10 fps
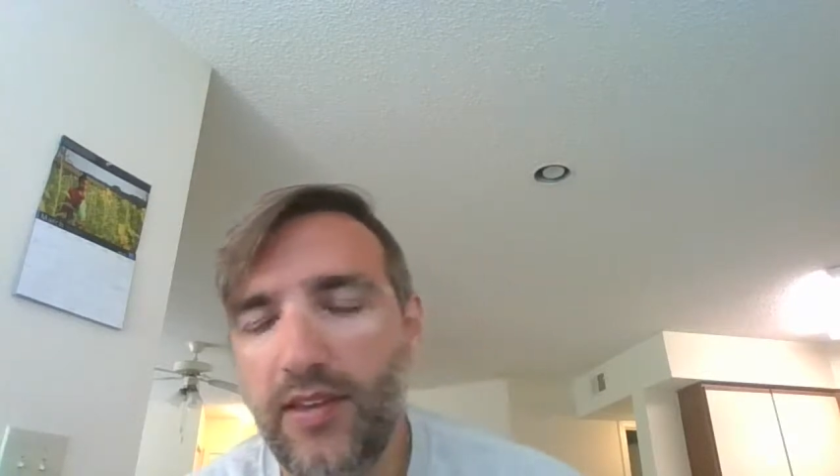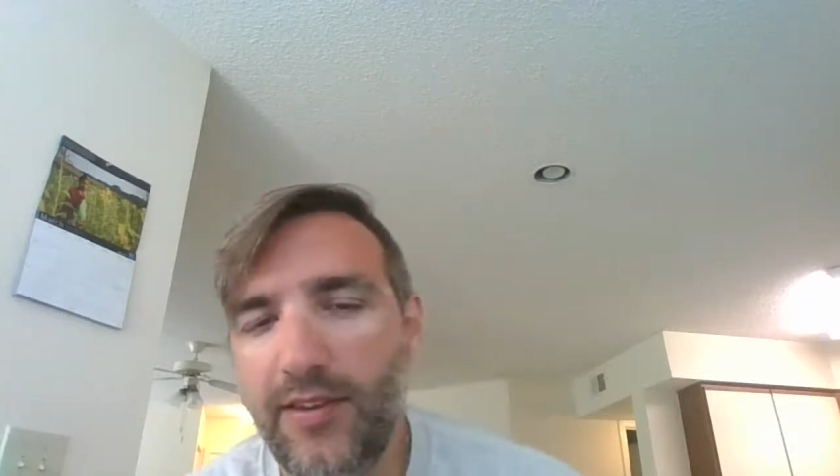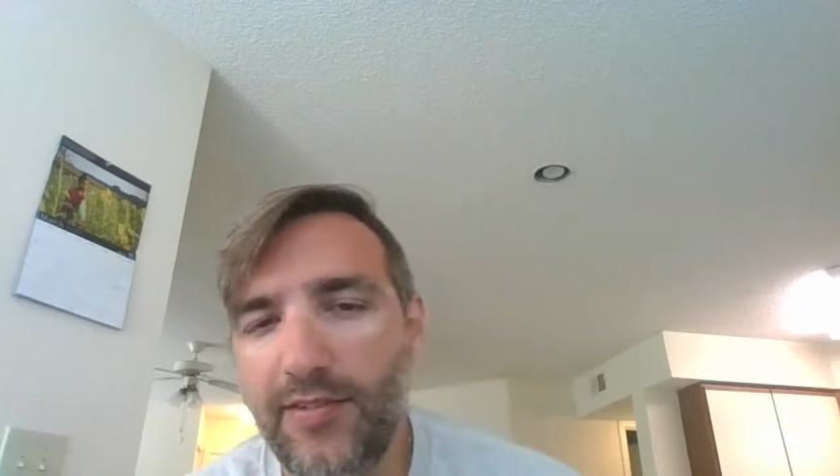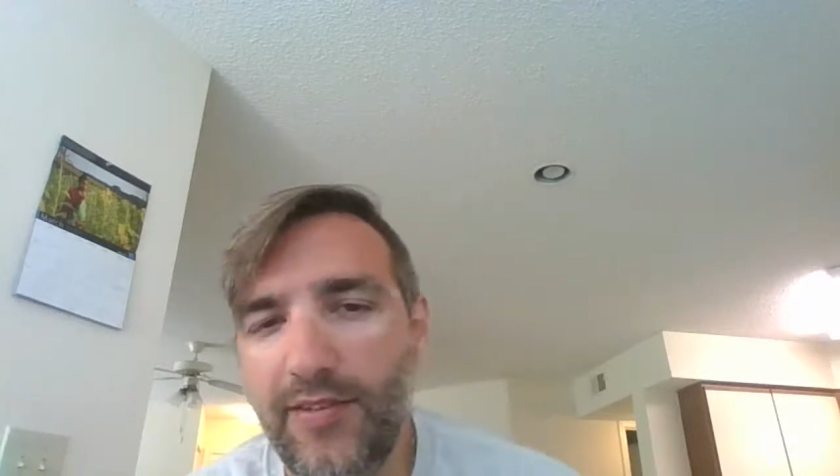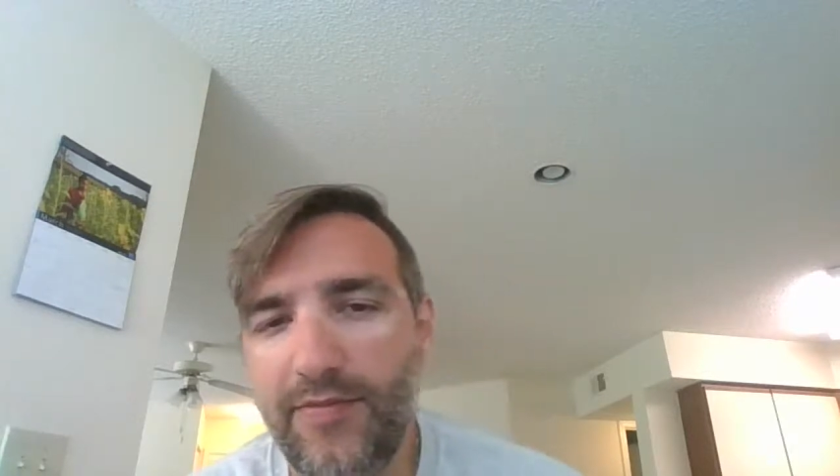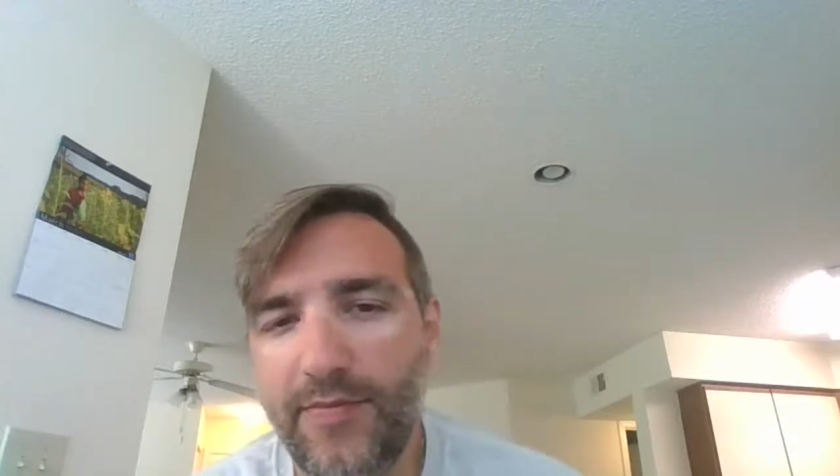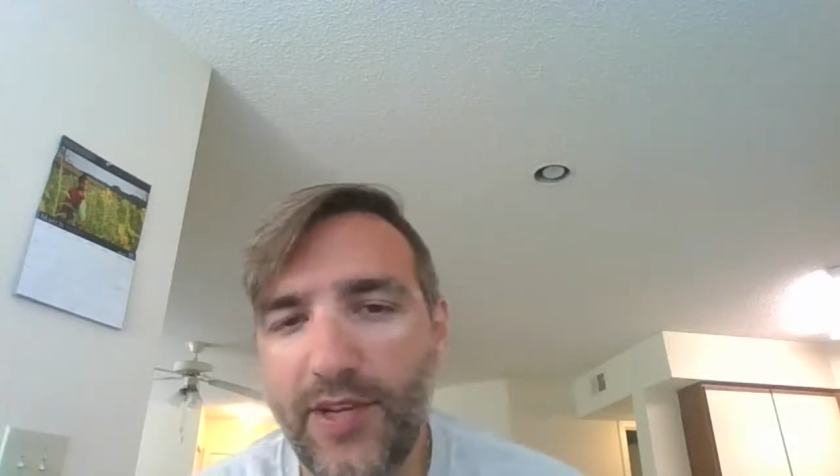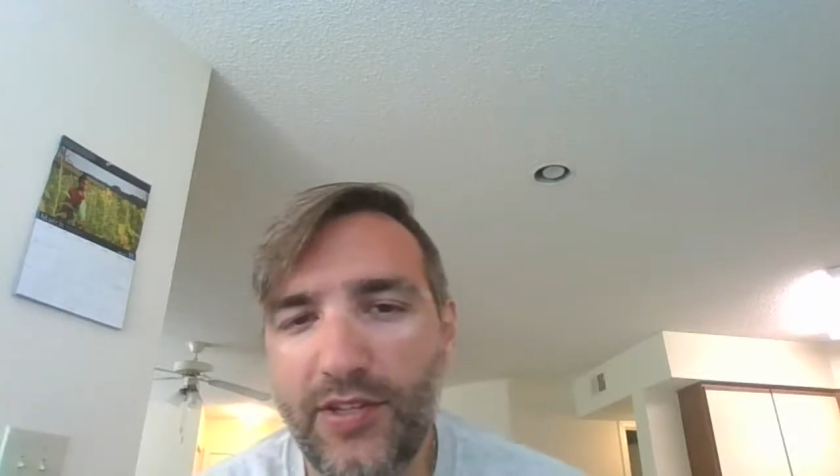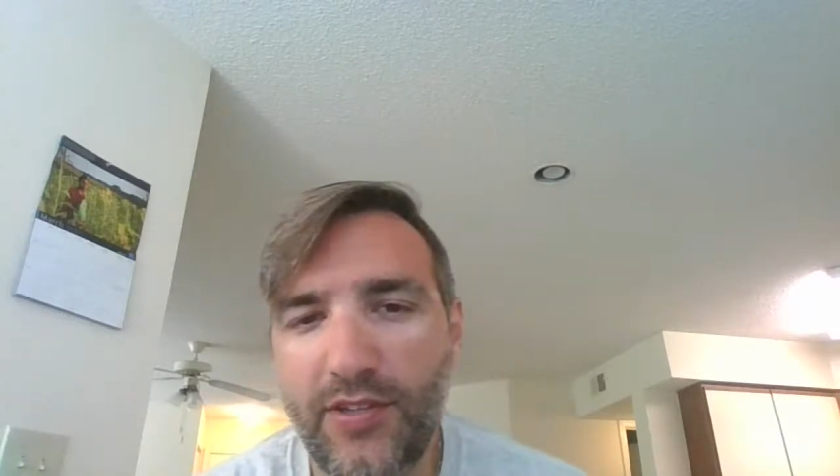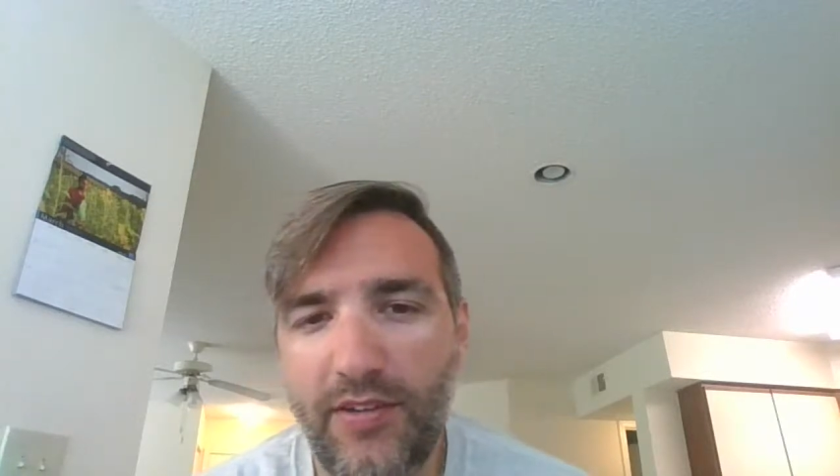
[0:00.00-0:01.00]

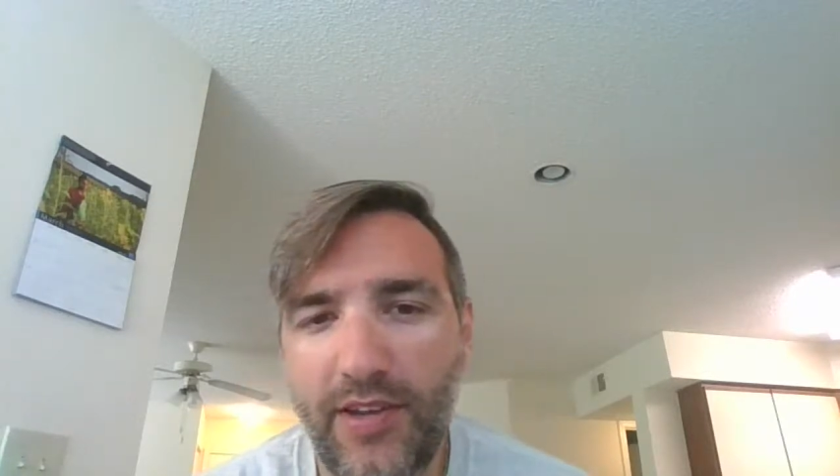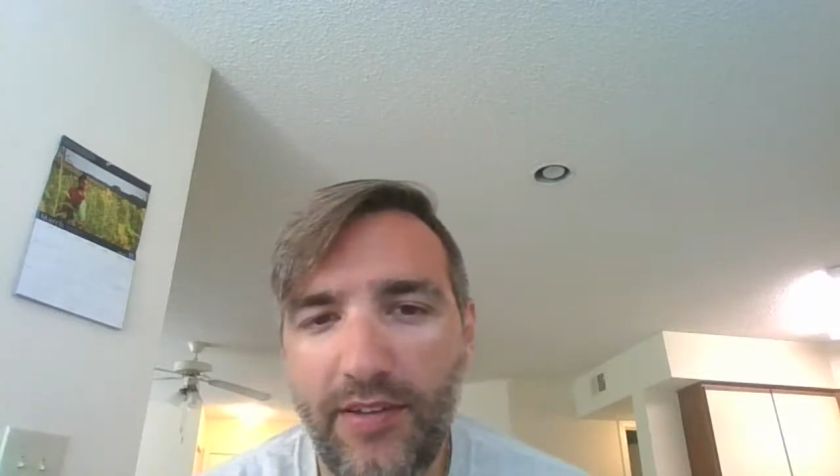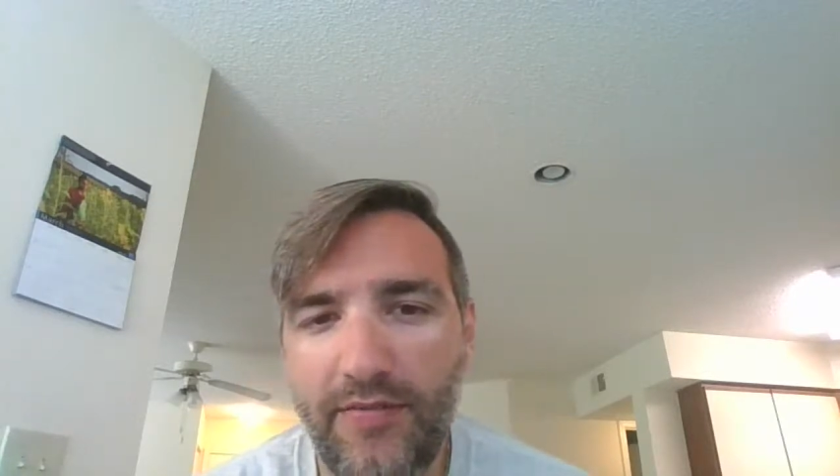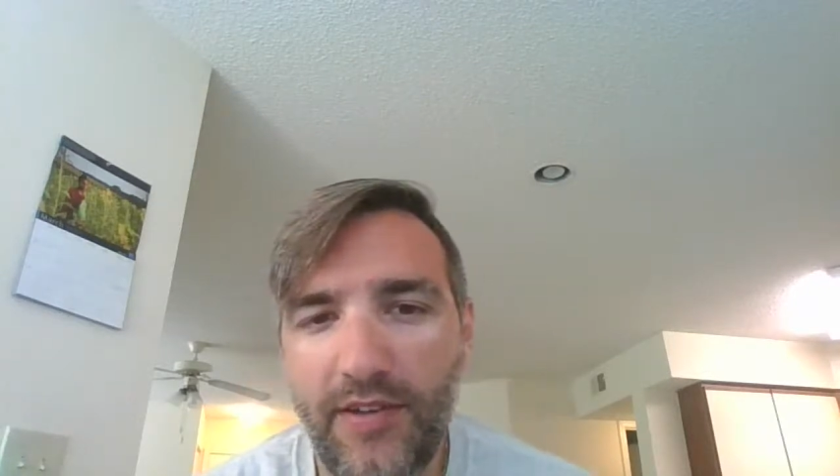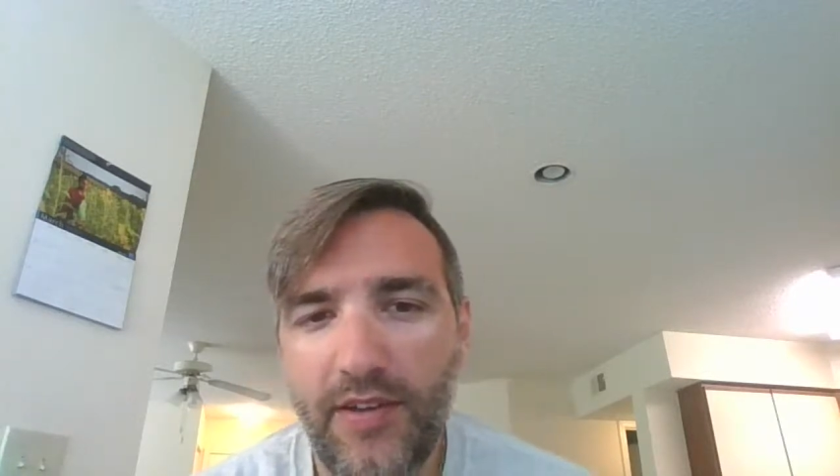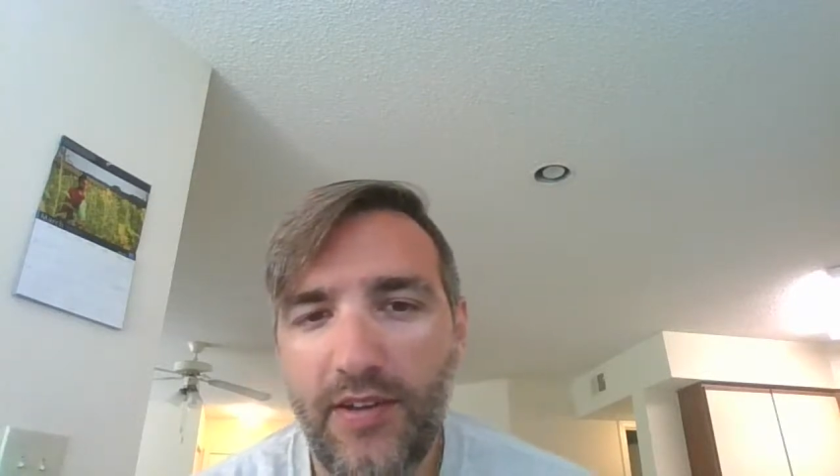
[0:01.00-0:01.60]
information that you have